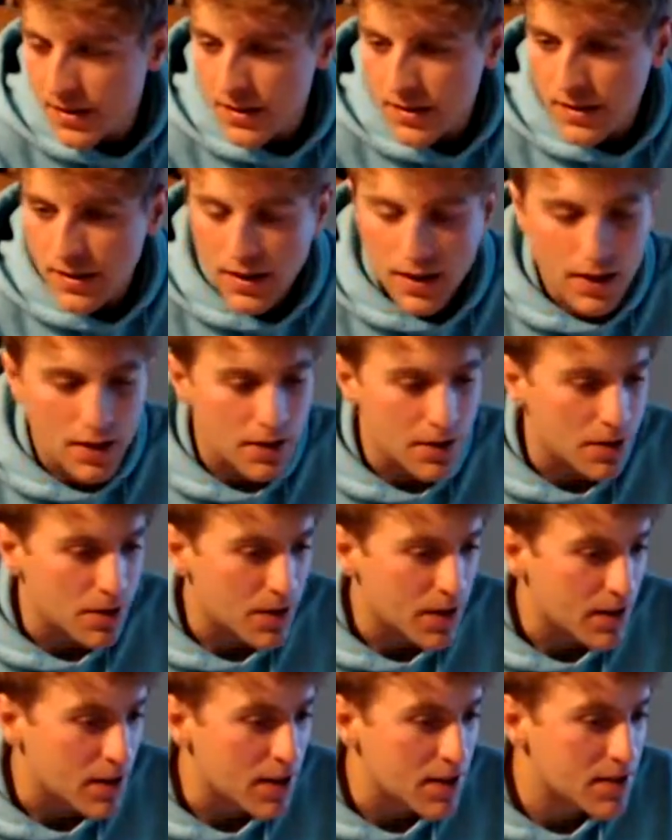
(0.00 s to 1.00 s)
I don't know,
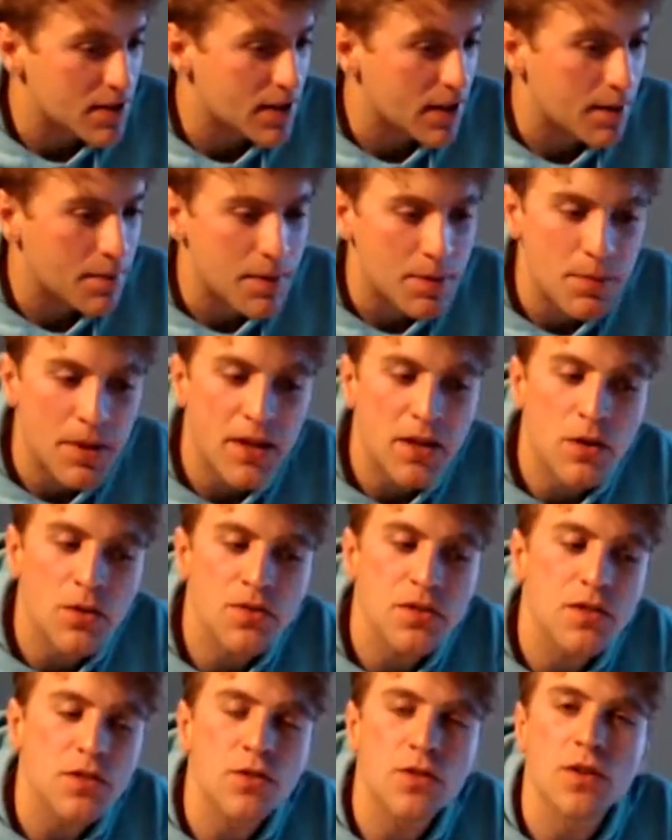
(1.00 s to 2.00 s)
like let's say, I mean, my nose
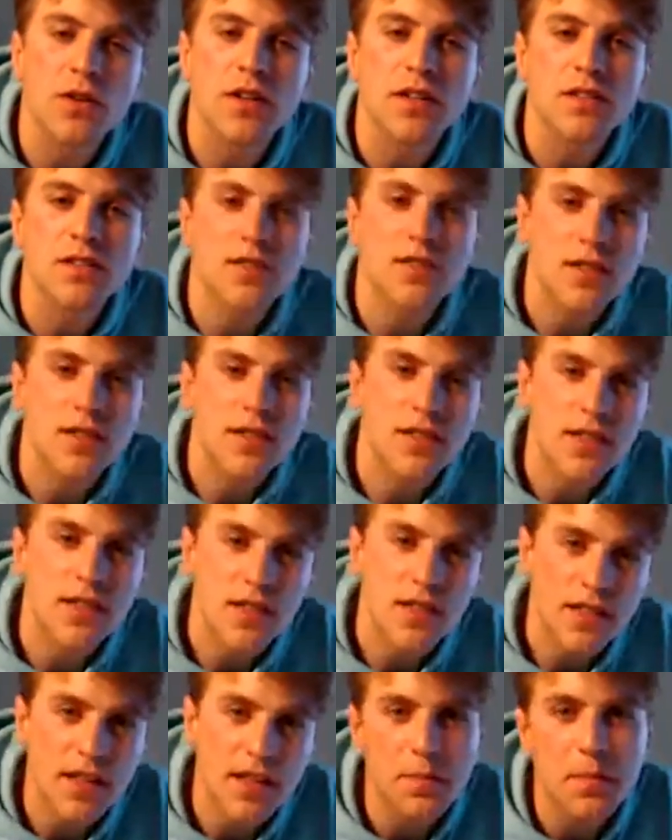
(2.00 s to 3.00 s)
is crooked. So let's say
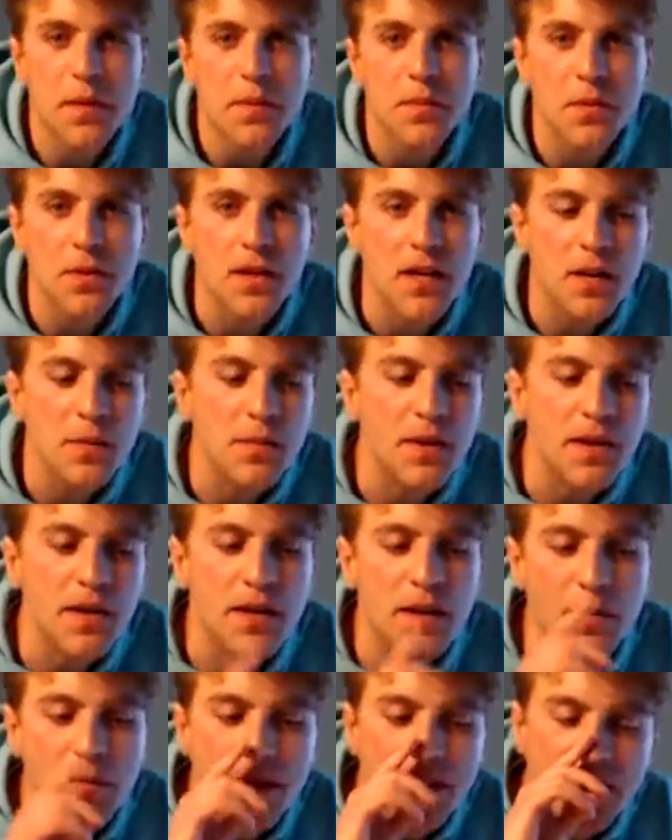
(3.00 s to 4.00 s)
they let people like me
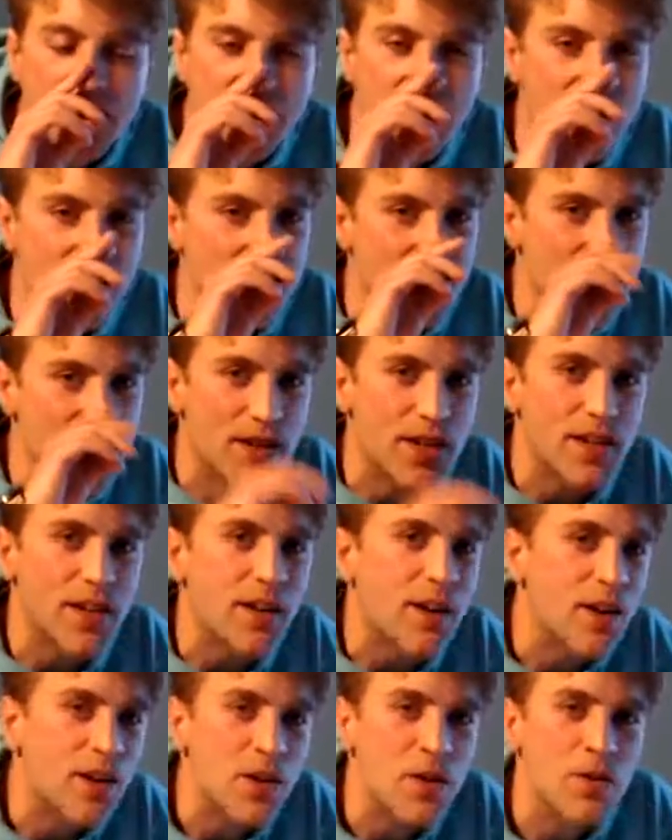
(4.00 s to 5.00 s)
come in and start straightening
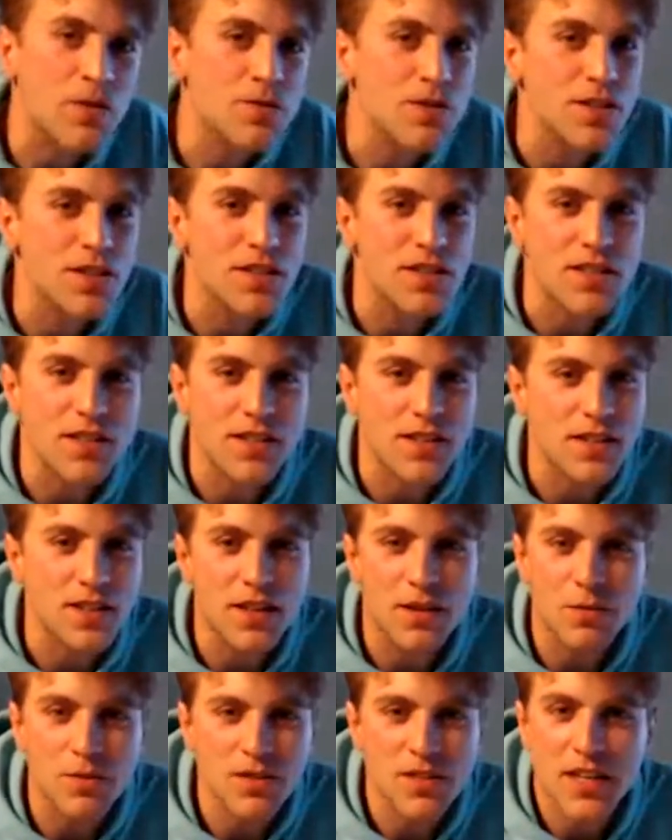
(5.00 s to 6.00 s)
our noses, and
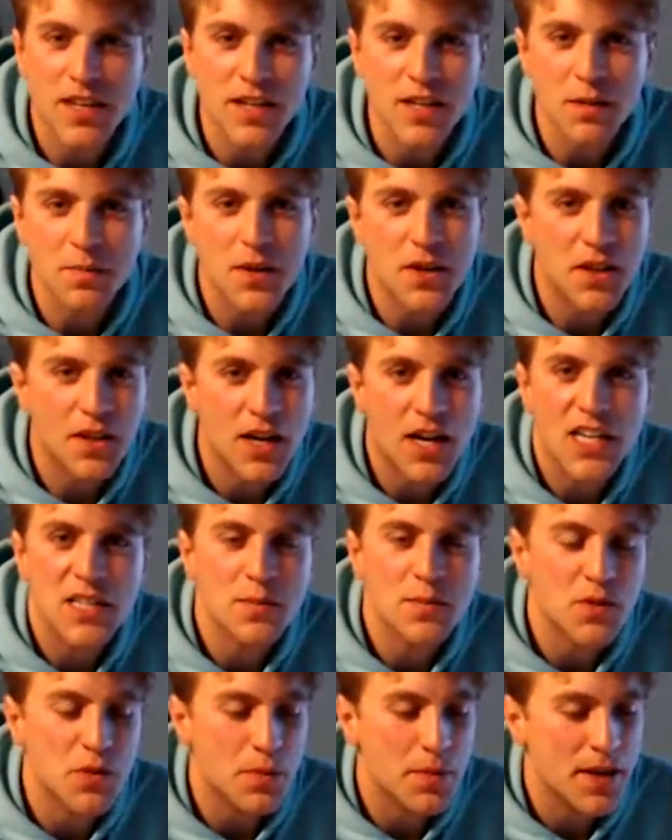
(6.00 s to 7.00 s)
we're taking up all the
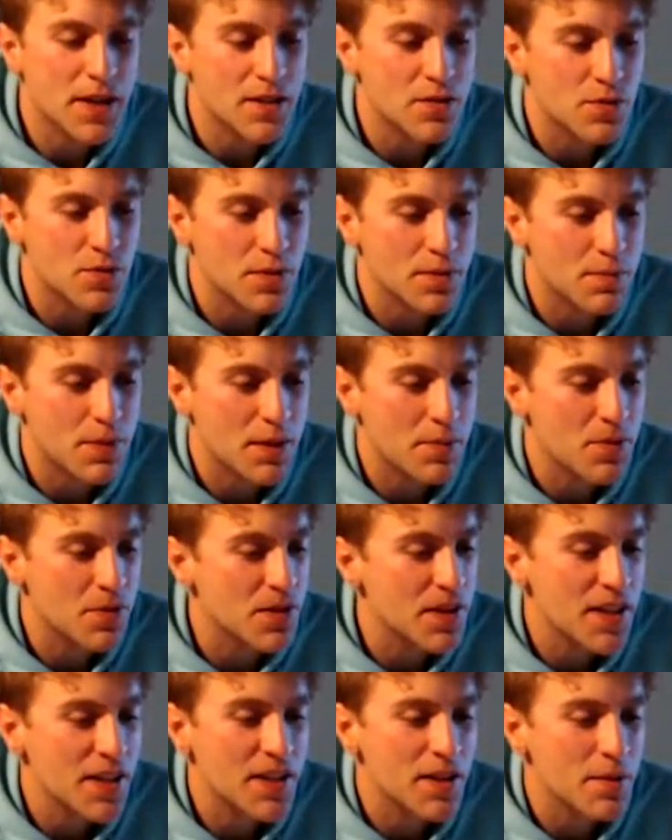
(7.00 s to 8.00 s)
hospital beds when people
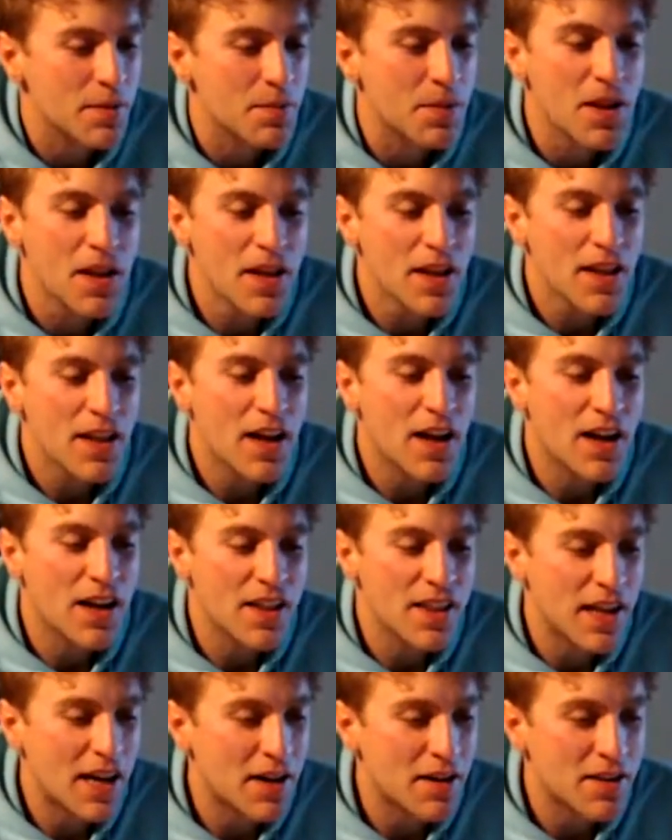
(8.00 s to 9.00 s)
need them.
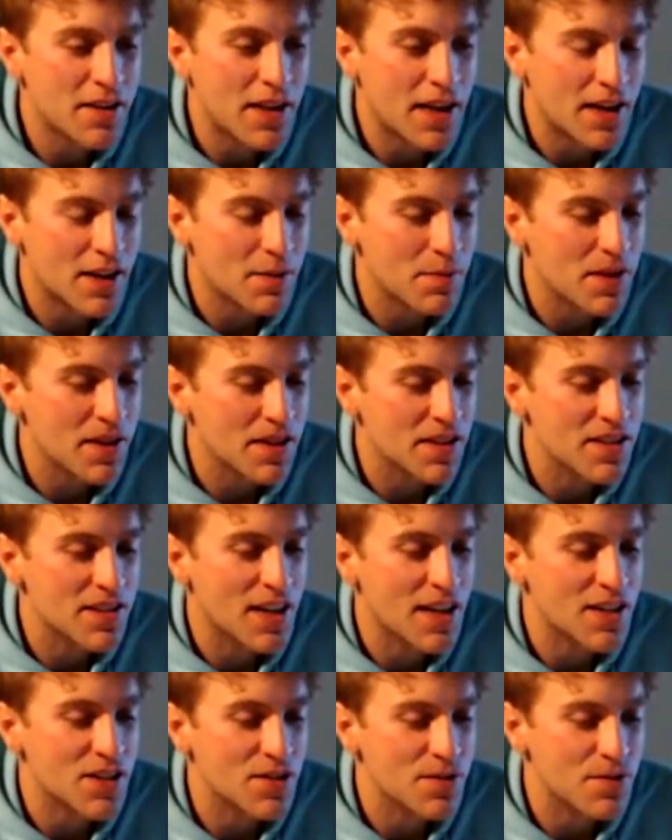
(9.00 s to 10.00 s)
That could be a
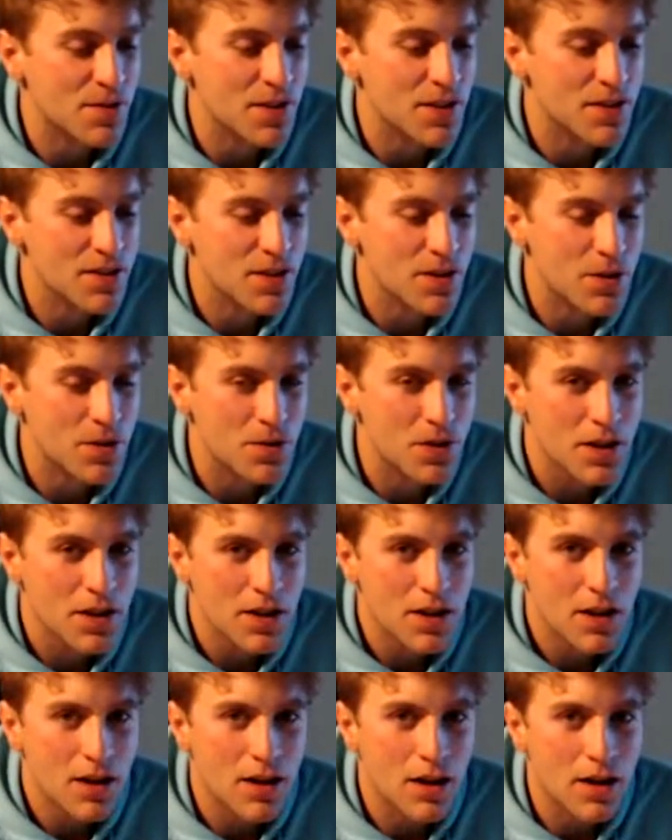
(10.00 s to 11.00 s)
catastrophe. So
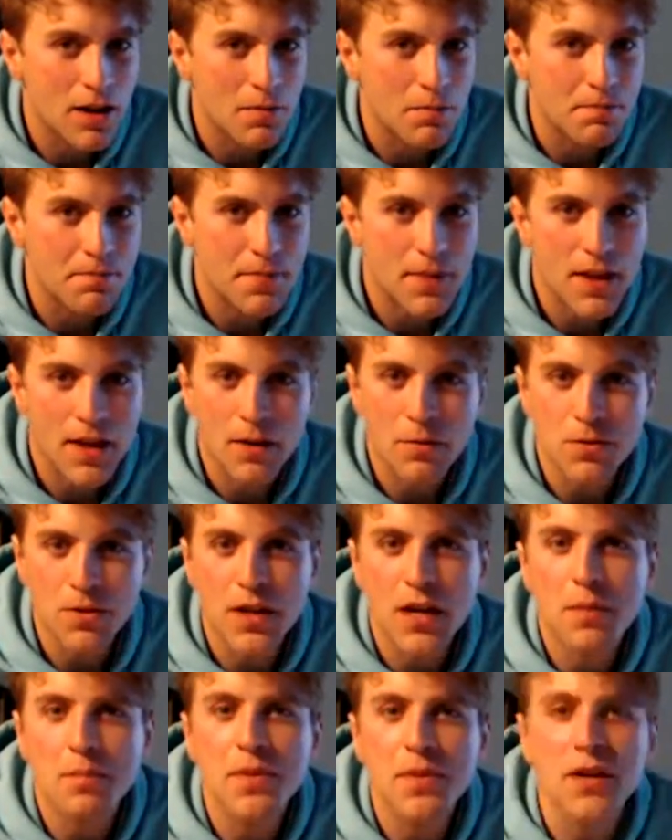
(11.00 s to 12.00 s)
I will
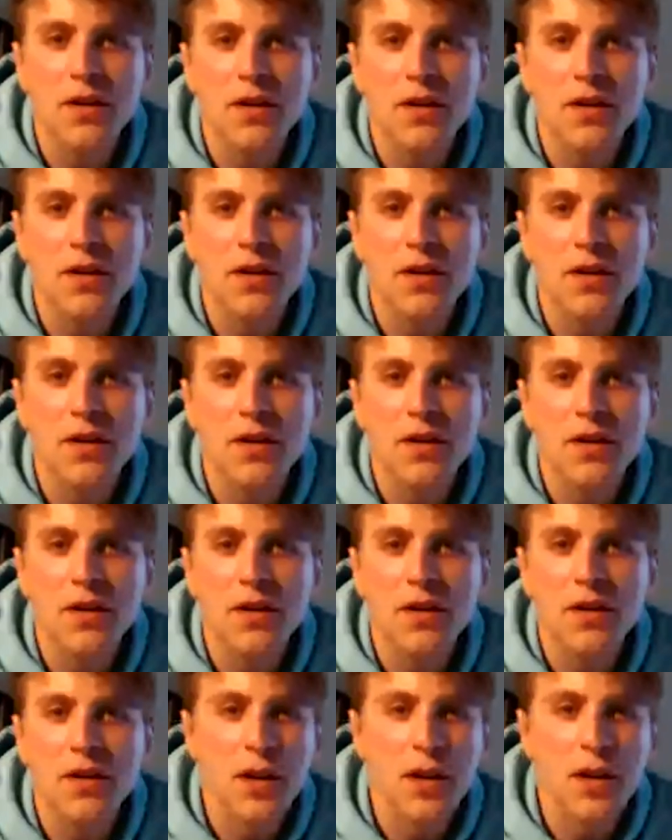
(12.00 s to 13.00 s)
not be going for a
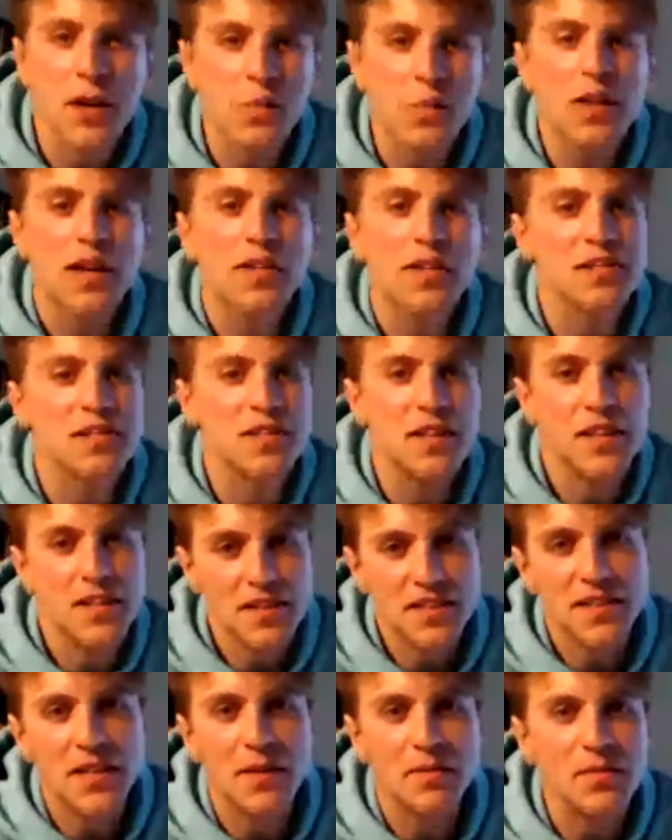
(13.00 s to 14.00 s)
rhinoplasty
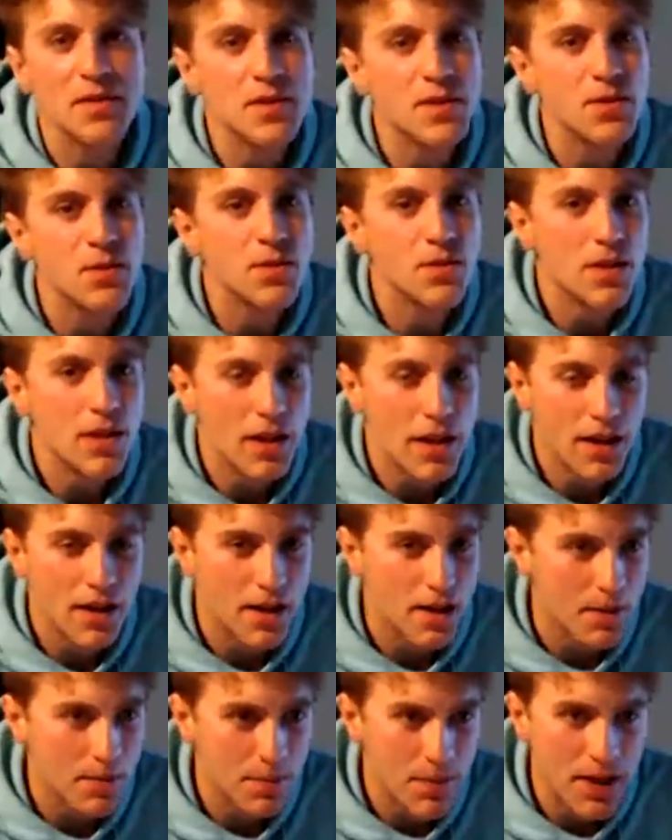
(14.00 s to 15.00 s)
anytime soon.
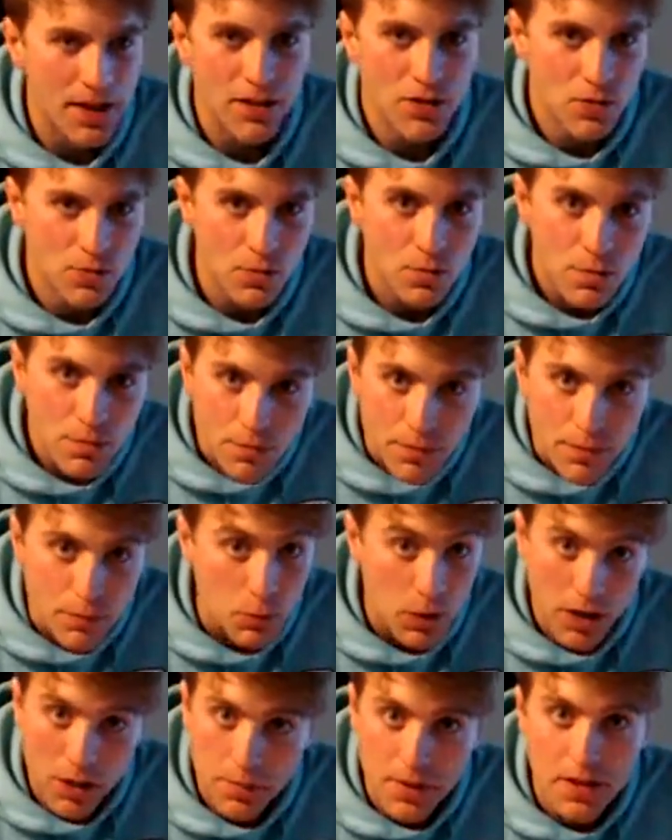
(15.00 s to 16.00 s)
I don't
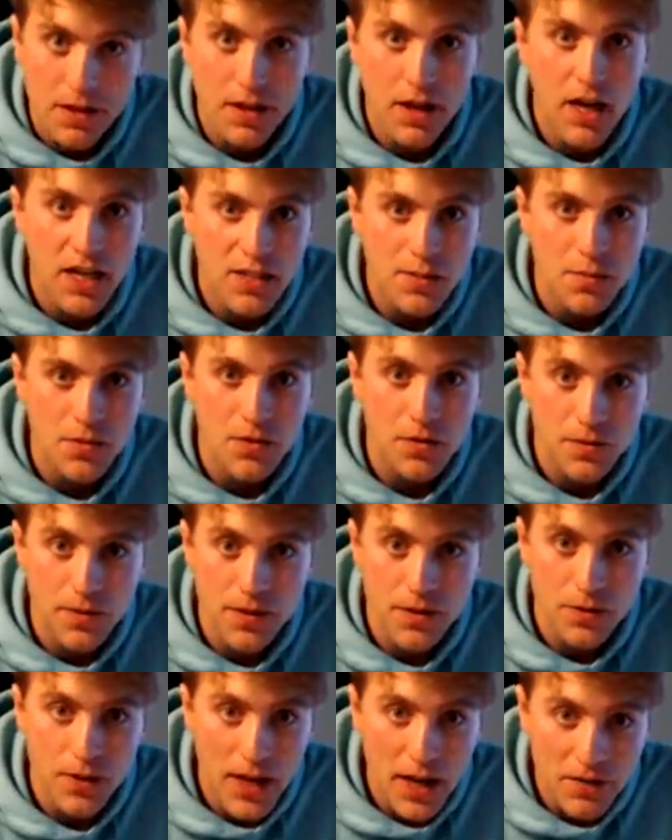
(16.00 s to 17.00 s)
want to be in a hospital if I
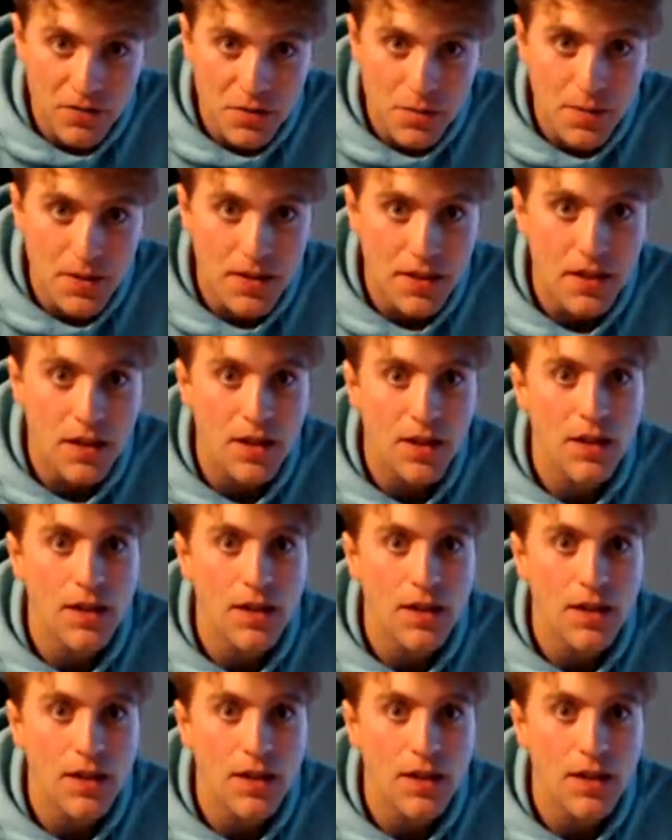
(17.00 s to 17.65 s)
don't have to be.